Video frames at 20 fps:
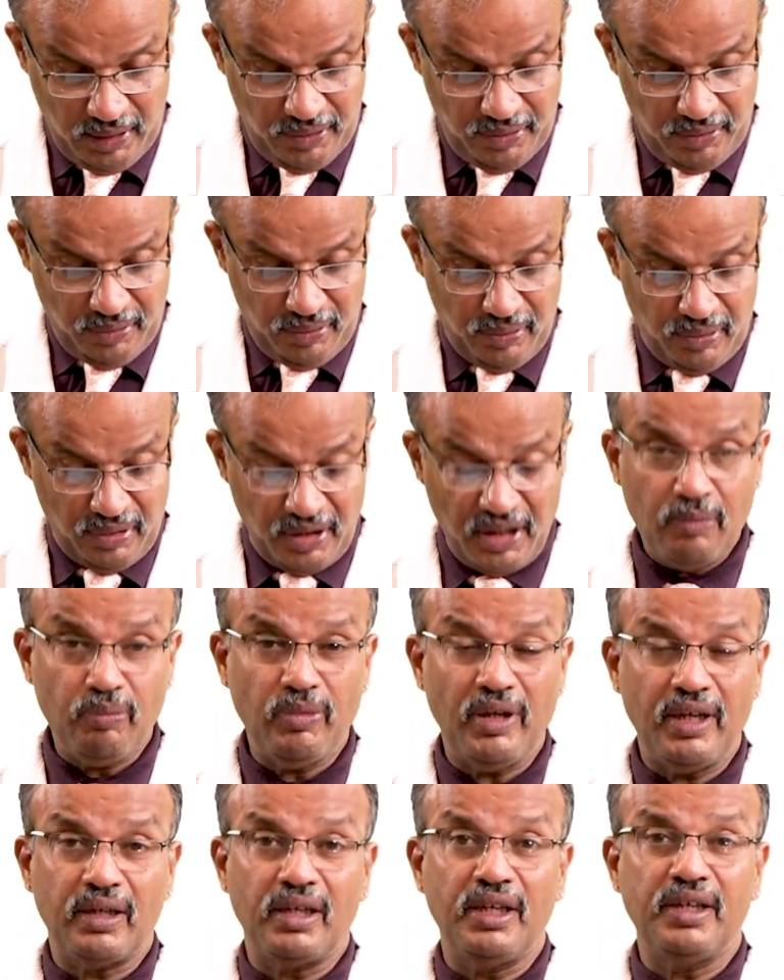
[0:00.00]
So read
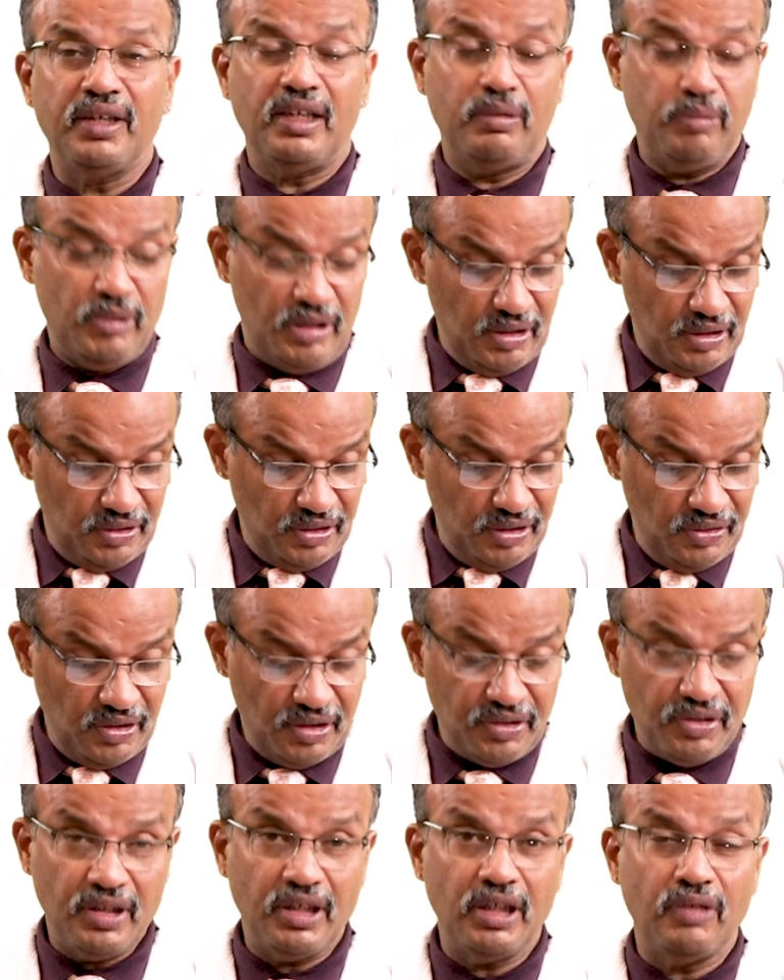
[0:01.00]
my clinical methods in
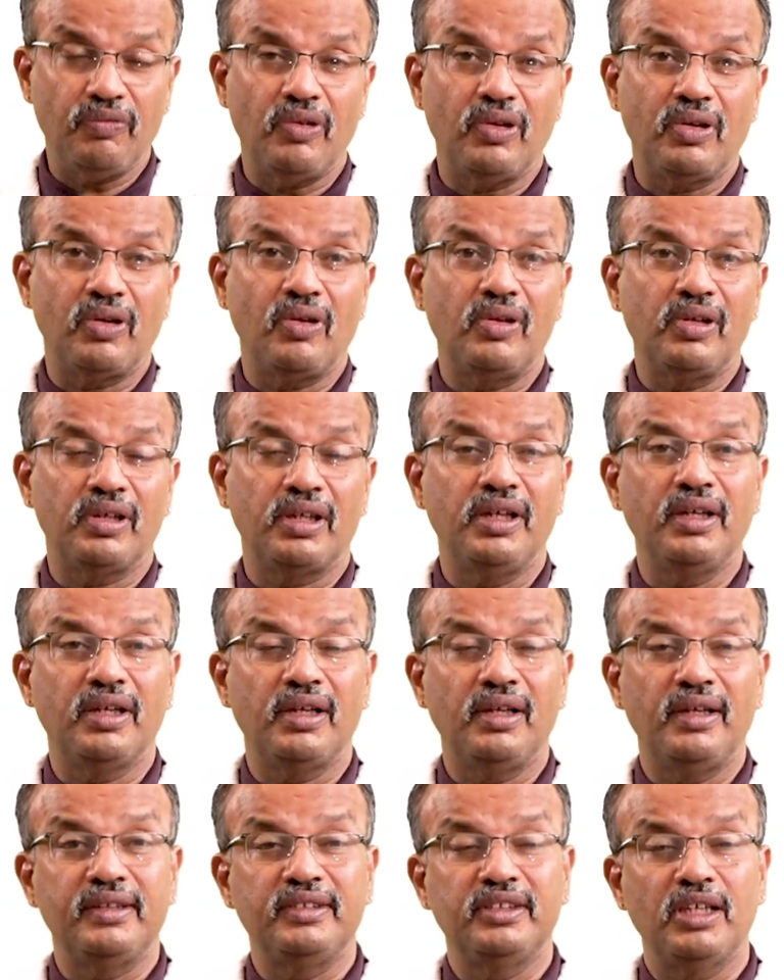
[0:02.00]
surgery for all
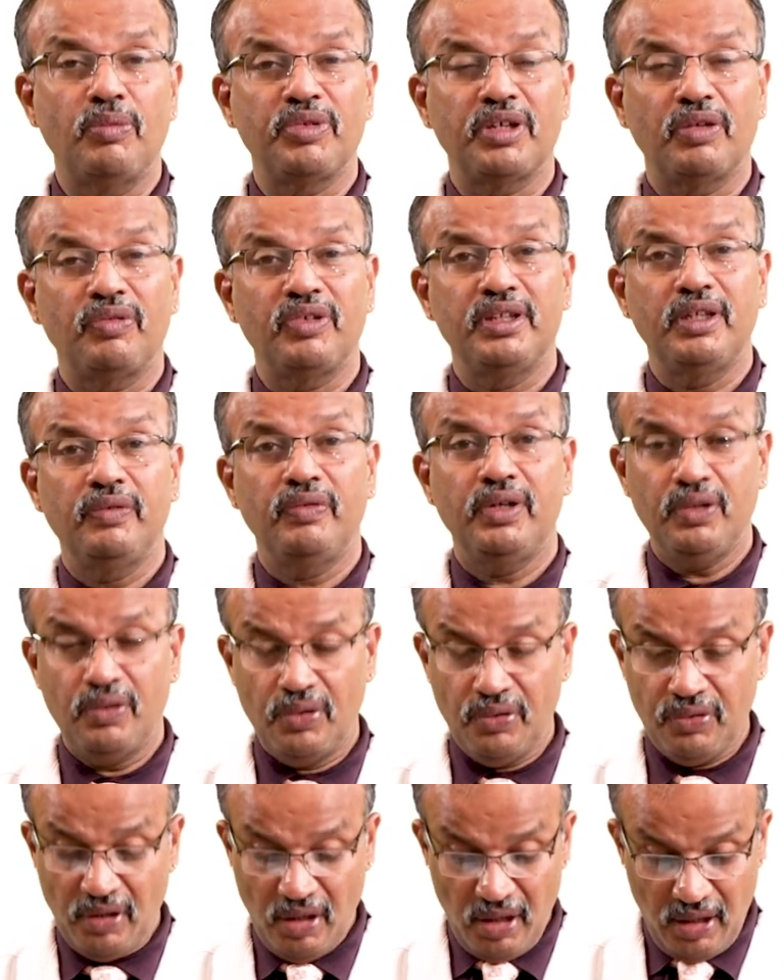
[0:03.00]
clinical exams with the
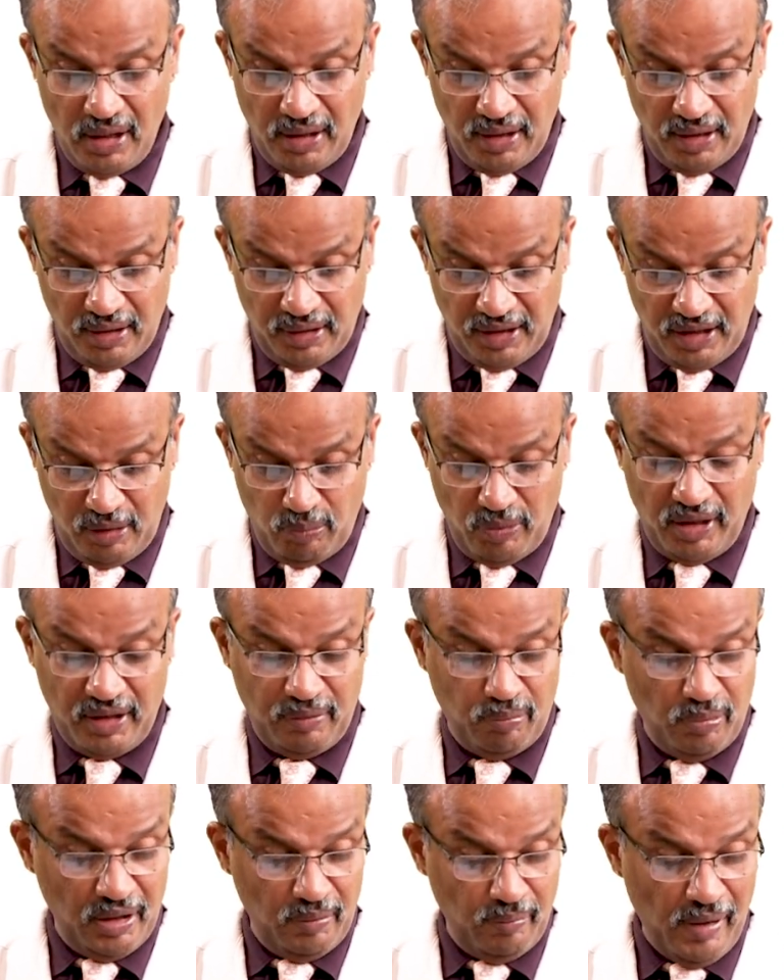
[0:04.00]
videos. Read my
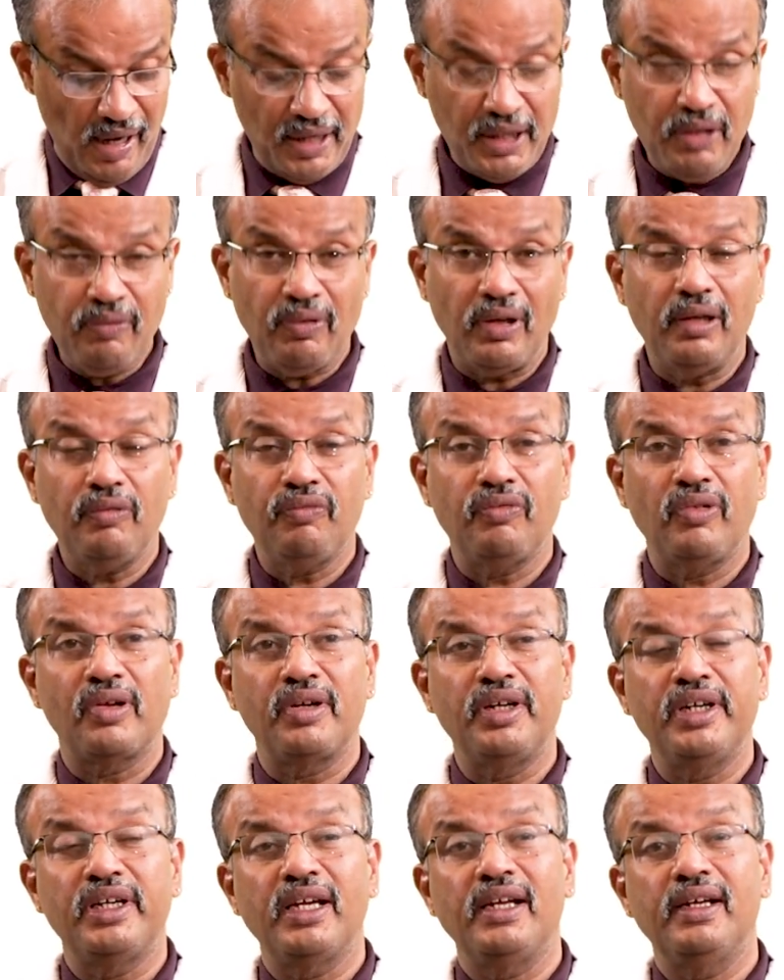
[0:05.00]
manual for
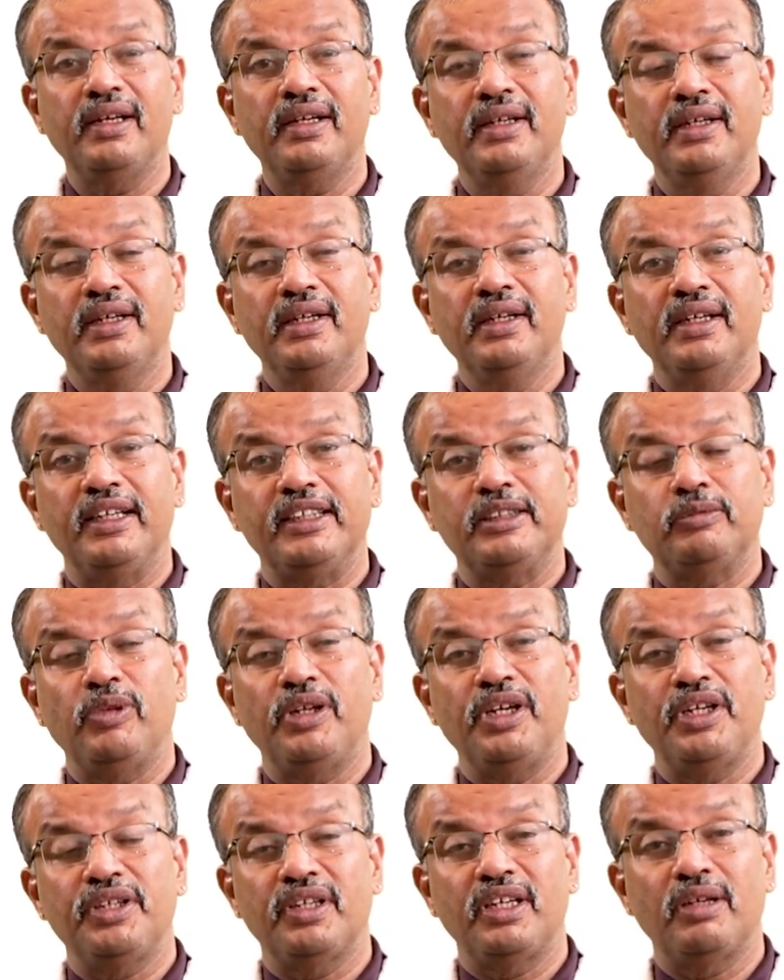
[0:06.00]
detailed
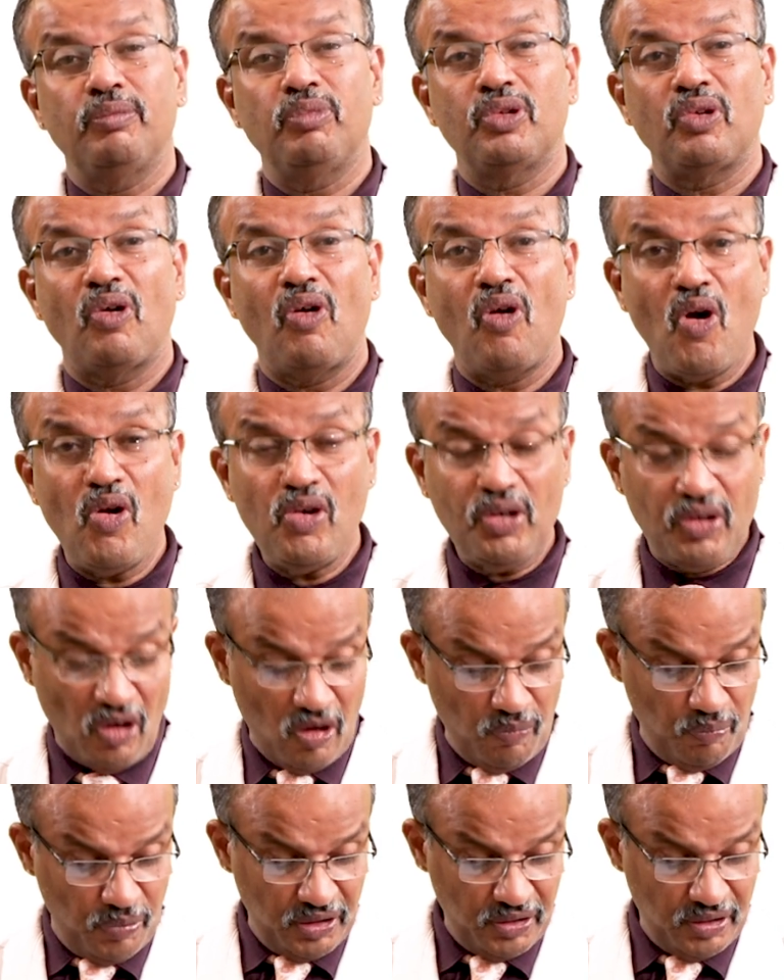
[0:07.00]
explanation about all
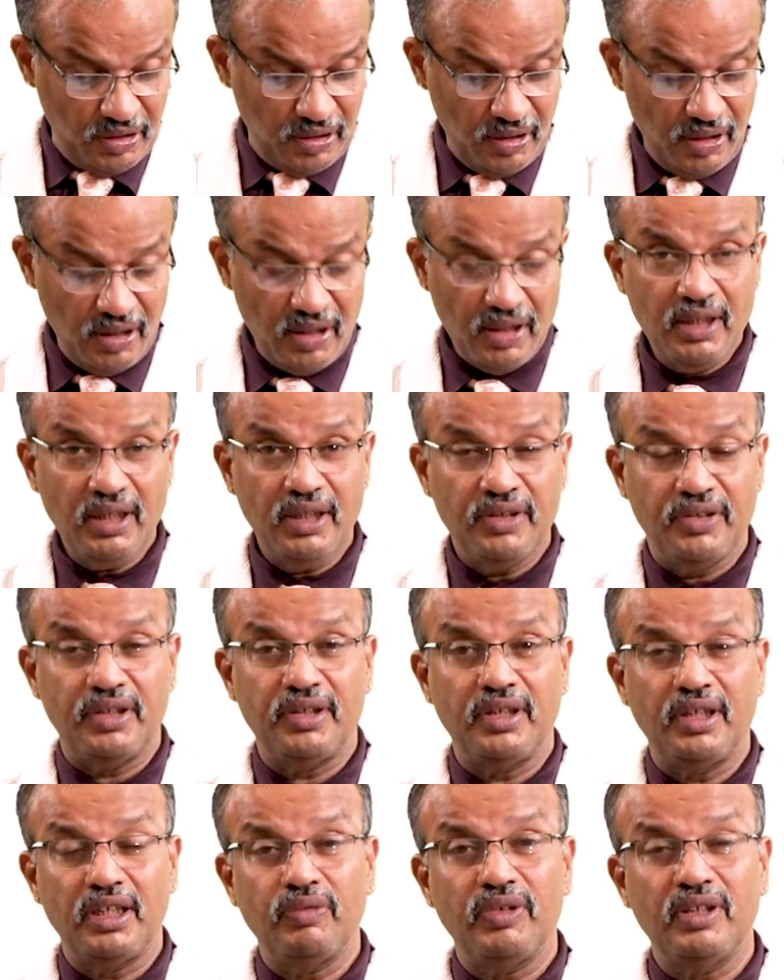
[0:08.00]
topics,
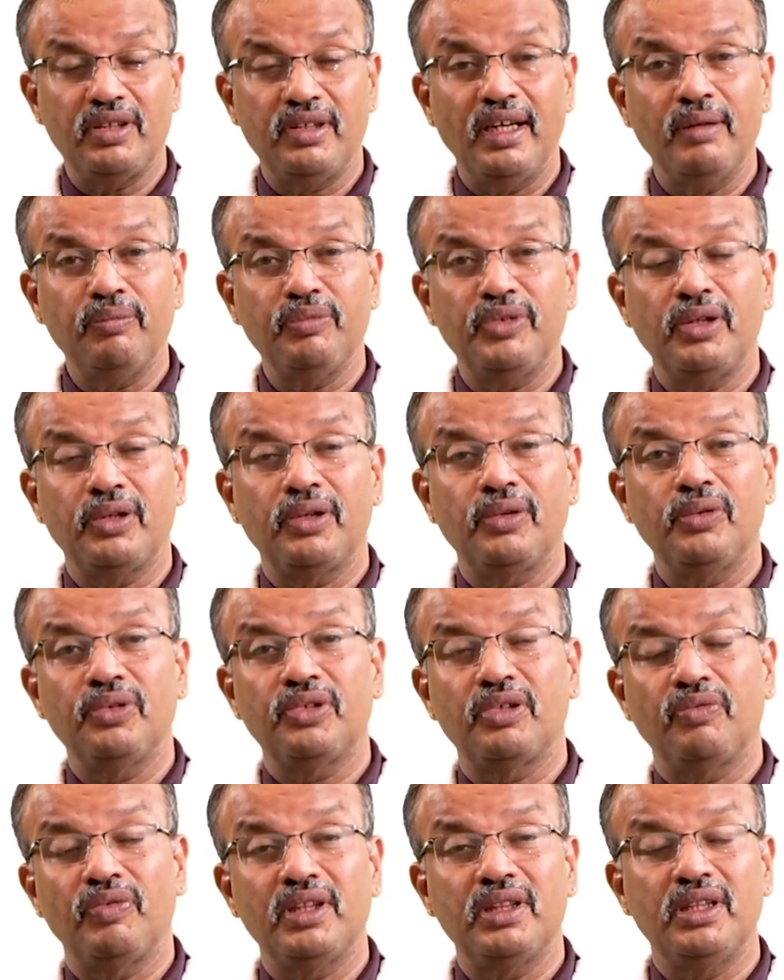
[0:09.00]
surgery with the
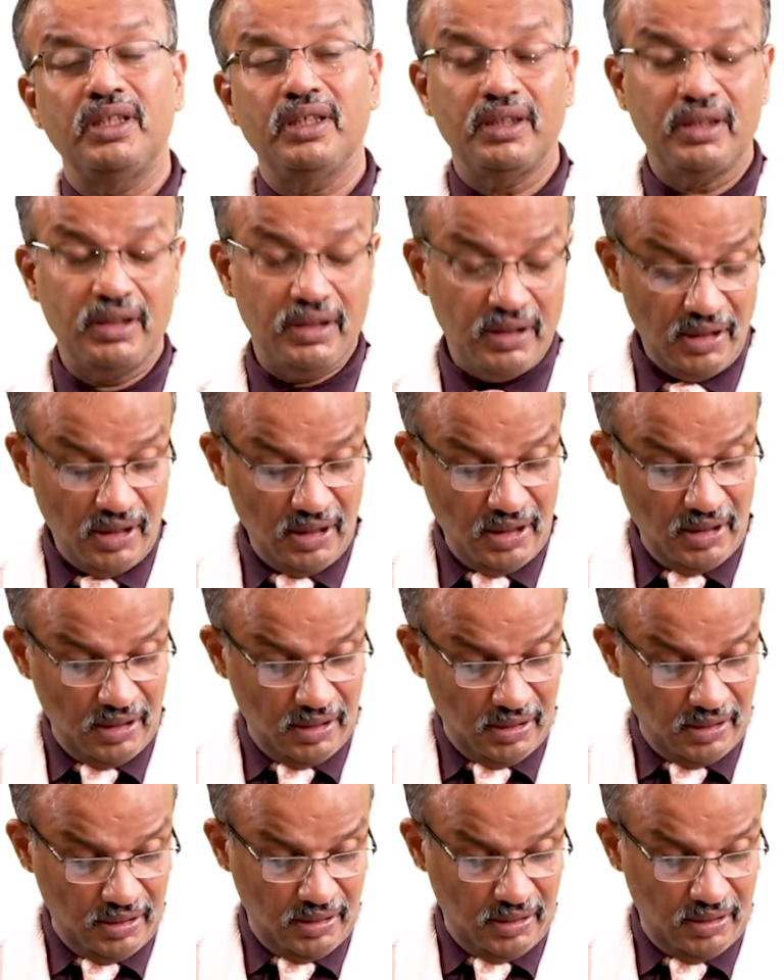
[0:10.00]
MCQs, with the
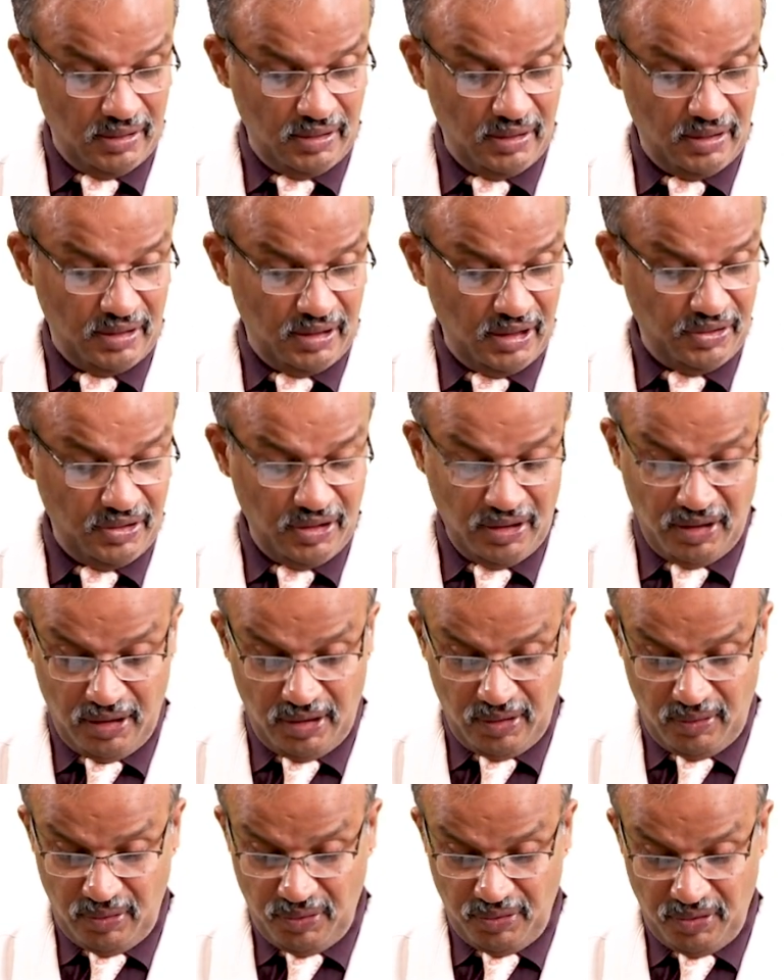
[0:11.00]
uh, case
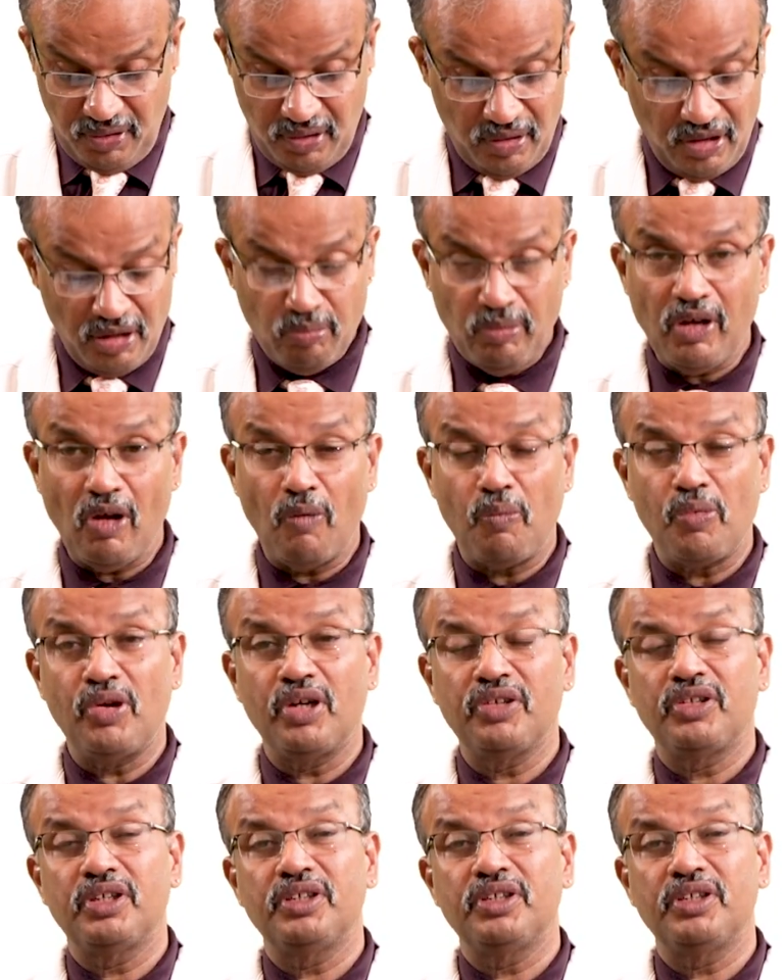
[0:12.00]
scenarios, need my operative